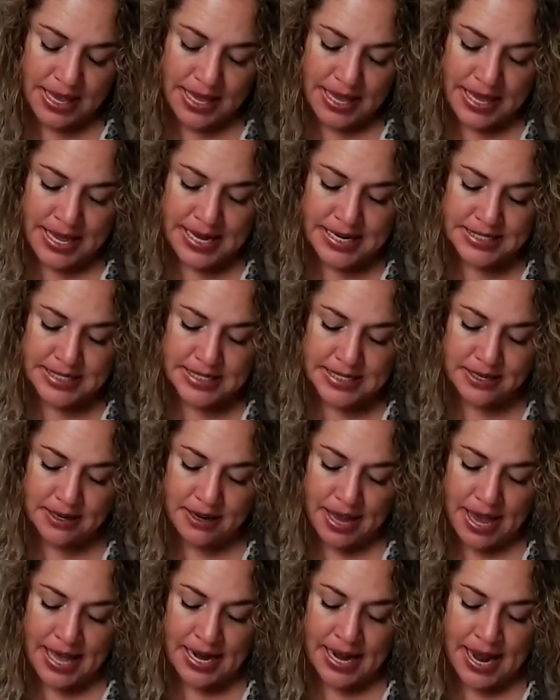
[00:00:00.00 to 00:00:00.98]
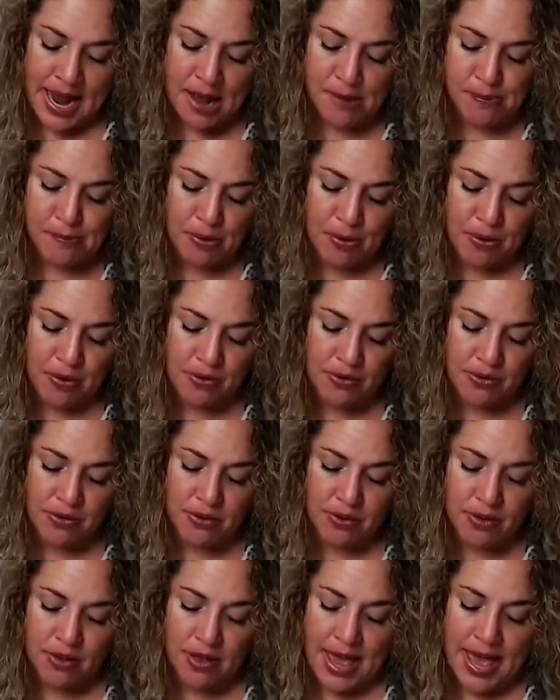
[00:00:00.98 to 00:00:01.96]
eat an apple
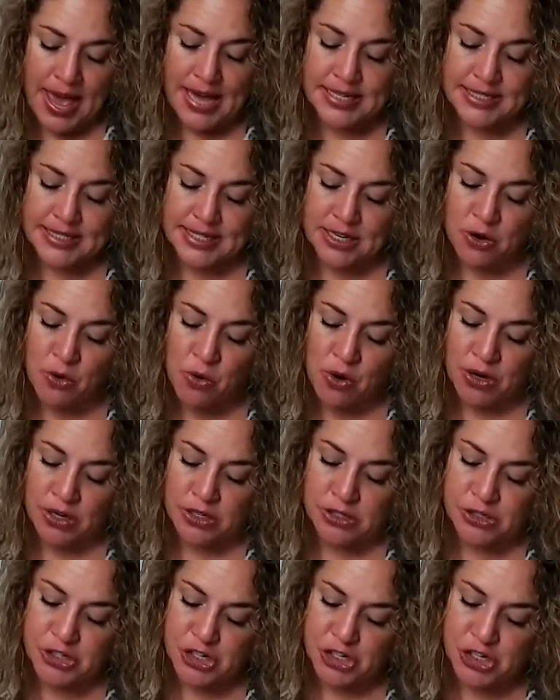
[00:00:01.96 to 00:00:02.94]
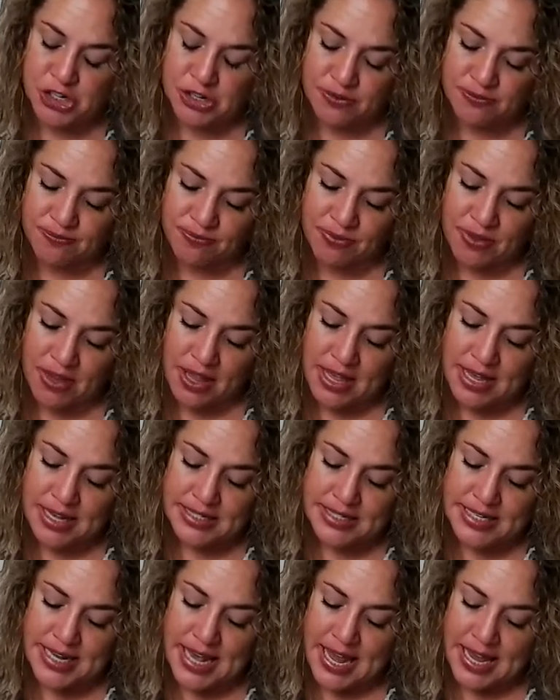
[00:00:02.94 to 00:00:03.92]
and an orange,
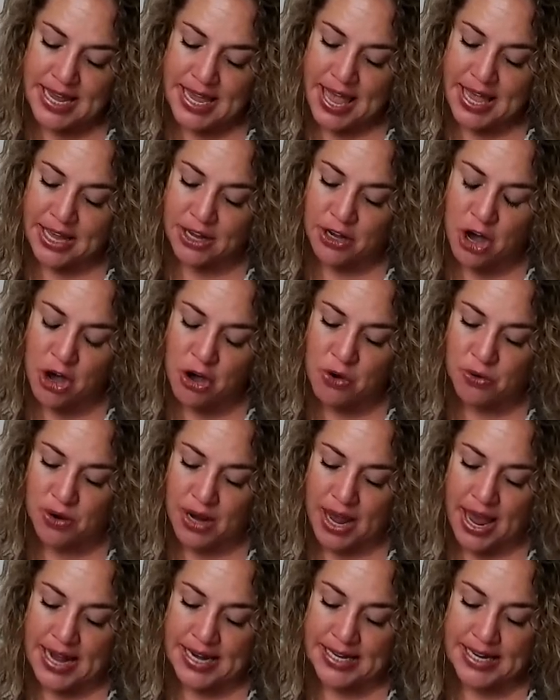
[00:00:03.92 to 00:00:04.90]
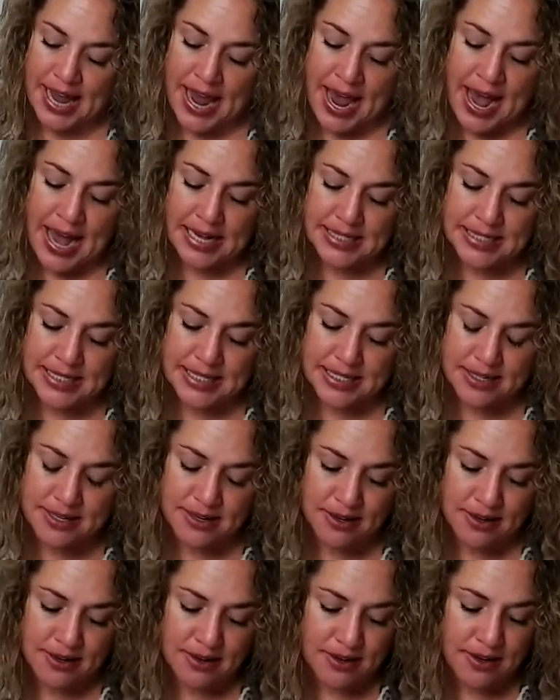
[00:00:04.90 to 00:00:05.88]
take a coat and hat.
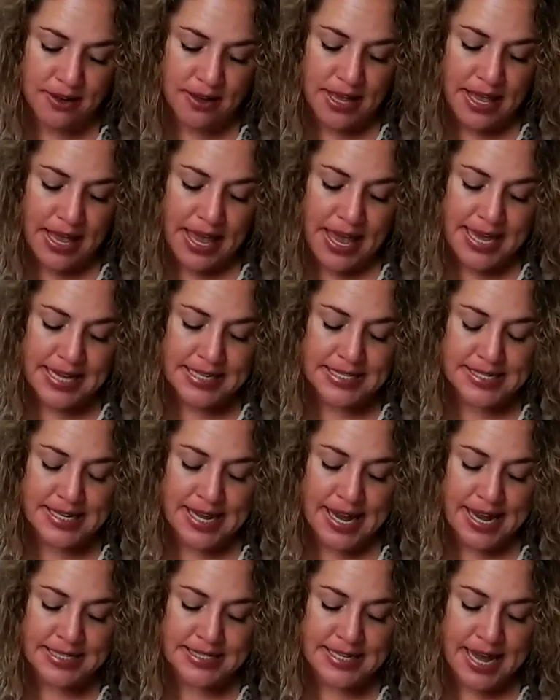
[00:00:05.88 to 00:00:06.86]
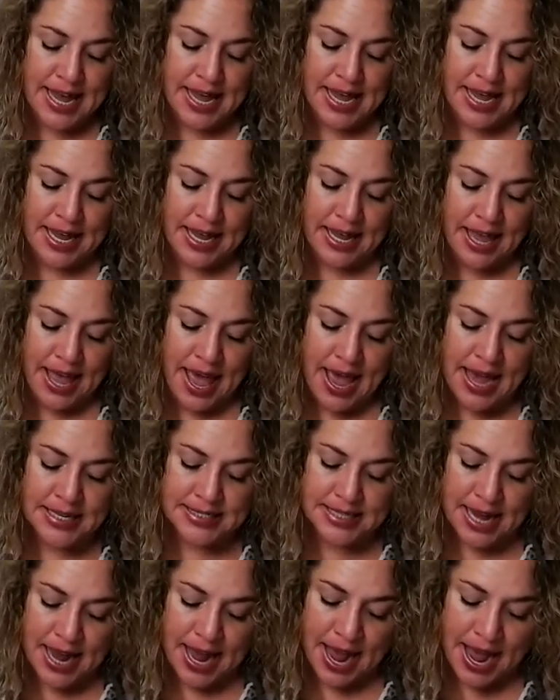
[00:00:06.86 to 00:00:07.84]
It's a day
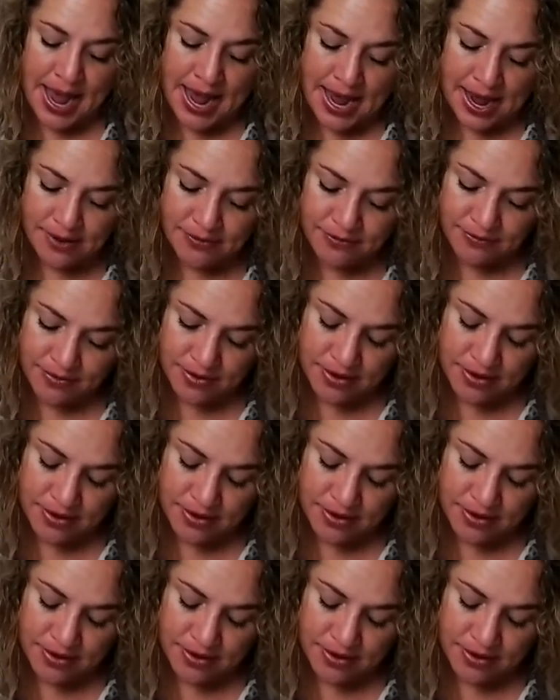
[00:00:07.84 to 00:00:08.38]
and a half.